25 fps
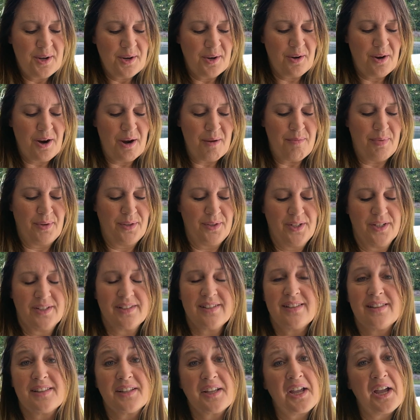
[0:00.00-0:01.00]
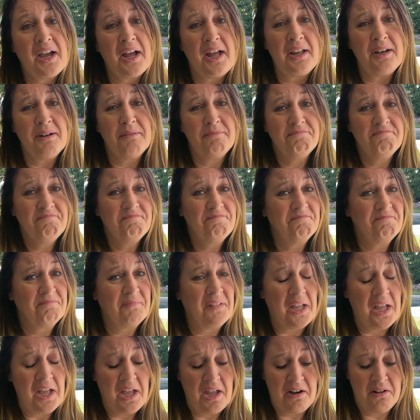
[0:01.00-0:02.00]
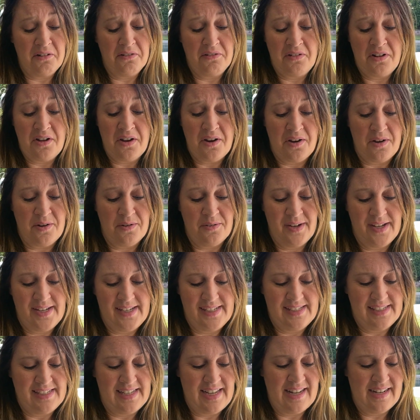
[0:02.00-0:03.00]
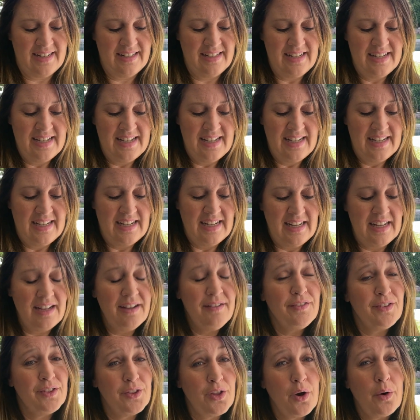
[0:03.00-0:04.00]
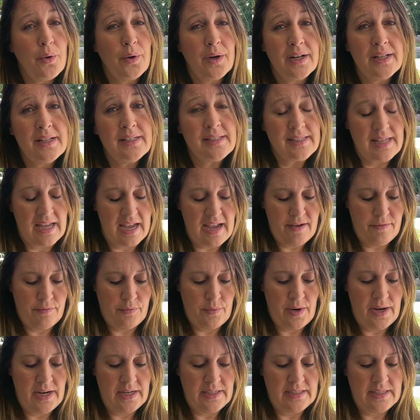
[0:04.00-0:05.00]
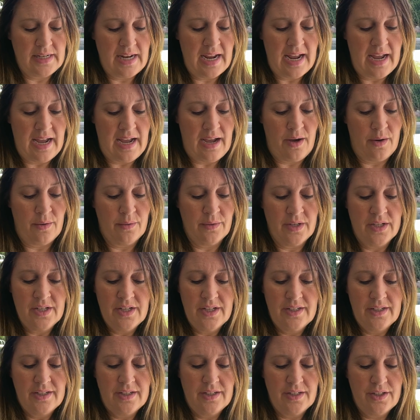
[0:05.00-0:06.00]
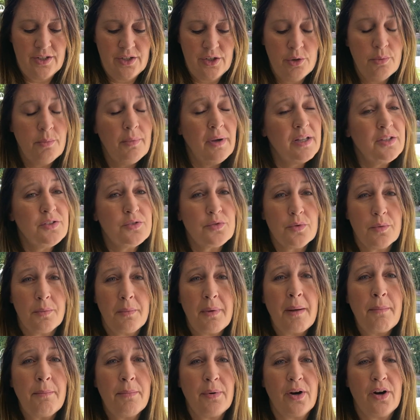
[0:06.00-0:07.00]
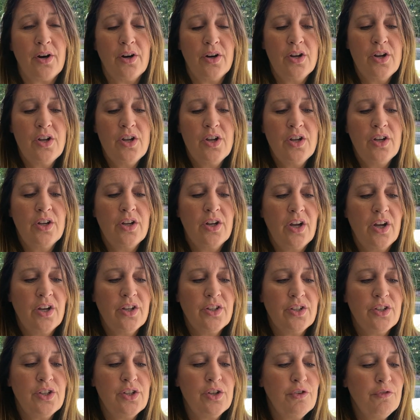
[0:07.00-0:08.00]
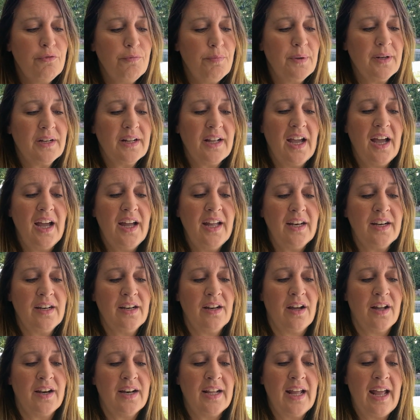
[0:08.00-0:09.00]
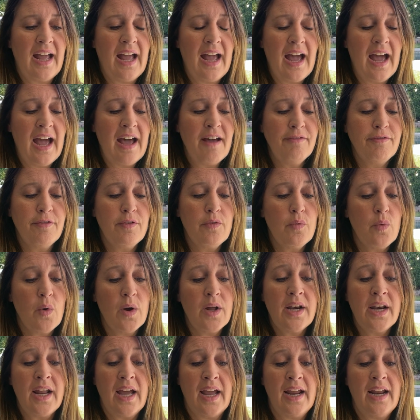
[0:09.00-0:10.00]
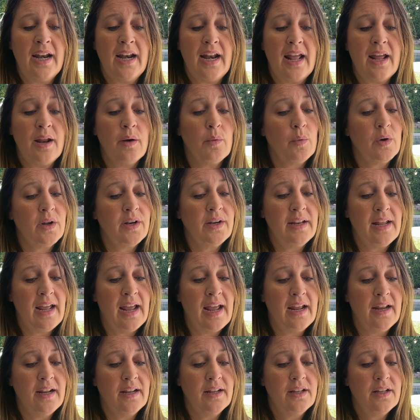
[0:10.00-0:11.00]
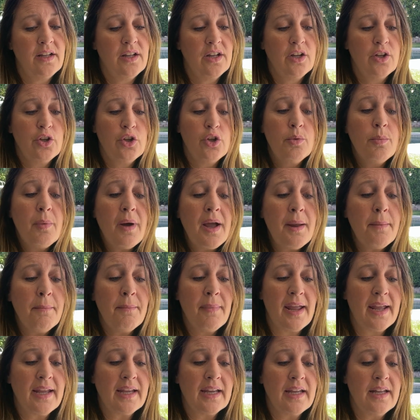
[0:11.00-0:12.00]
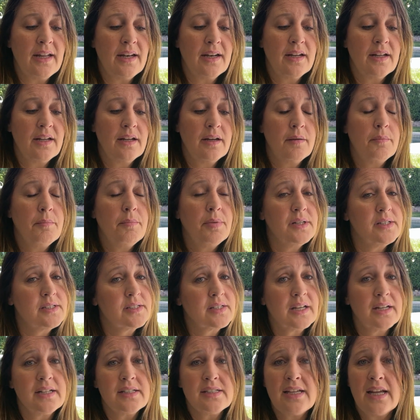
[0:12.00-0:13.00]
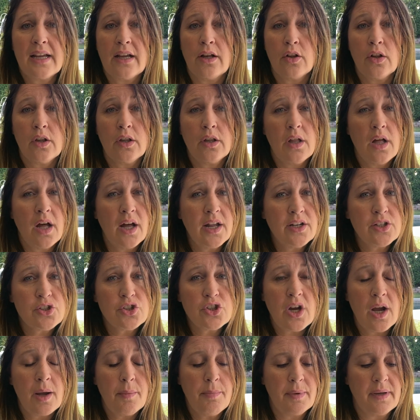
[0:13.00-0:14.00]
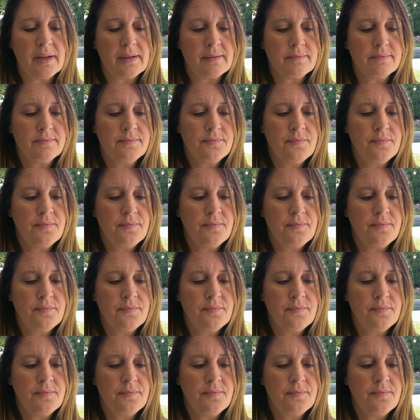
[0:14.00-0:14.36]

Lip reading: Grandpa looked at the cut. "I don't know," he said. "Even though it is halfway down, you must remember, you've been cutting on it half of one night and one day. You might make it, but it's going to take a lot of chopping."